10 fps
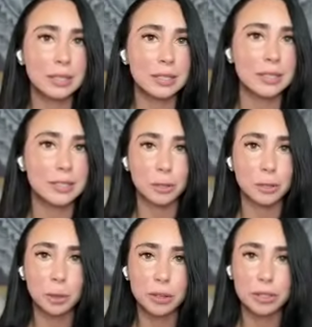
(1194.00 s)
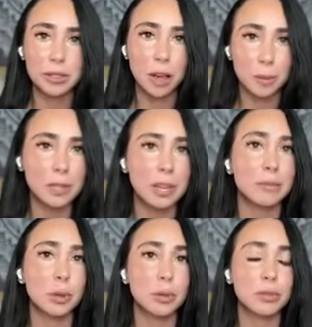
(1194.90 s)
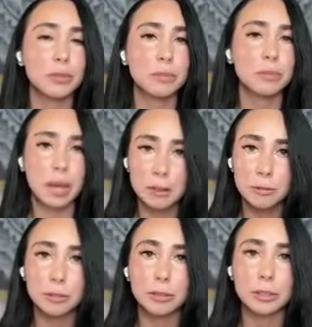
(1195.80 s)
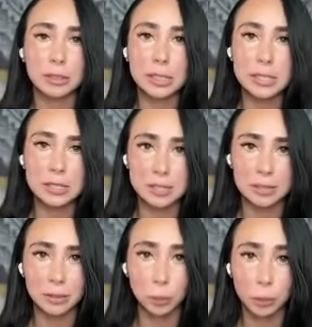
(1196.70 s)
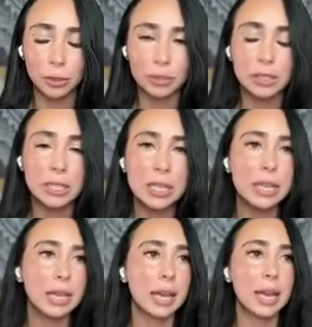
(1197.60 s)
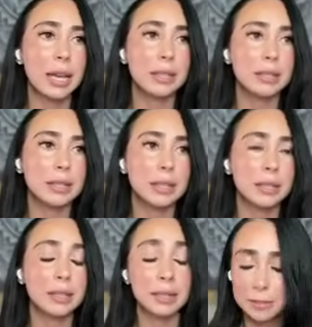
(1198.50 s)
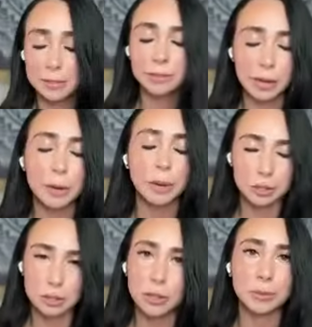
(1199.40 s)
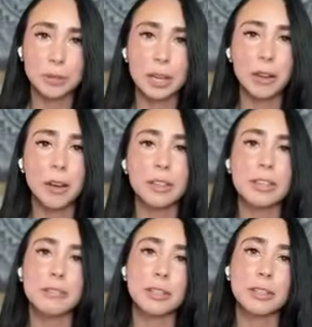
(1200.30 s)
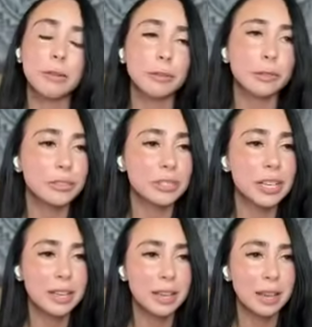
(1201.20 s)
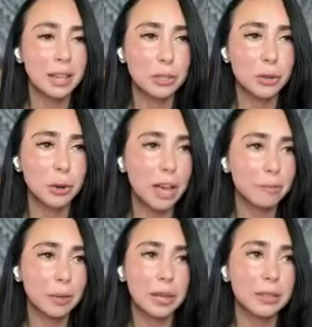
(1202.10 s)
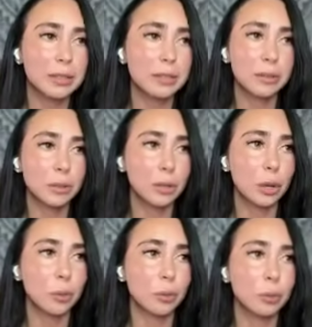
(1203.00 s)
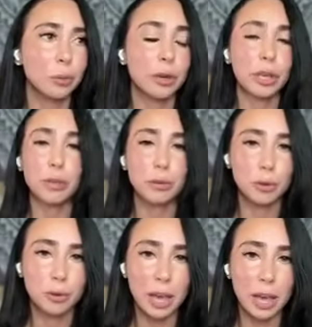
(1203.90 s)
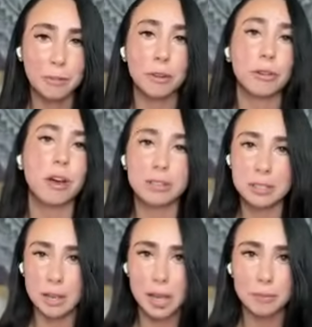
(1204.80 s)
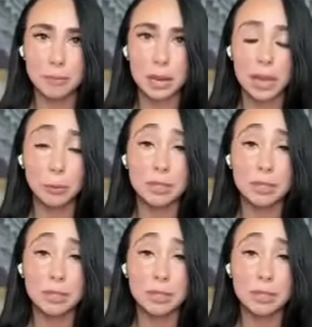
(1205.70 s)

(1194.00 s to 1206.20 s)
it's considered one of the top 10 most painful illnesses in the world. And it is very much so, and all the different levels. And so I've been, working through that for a long time. And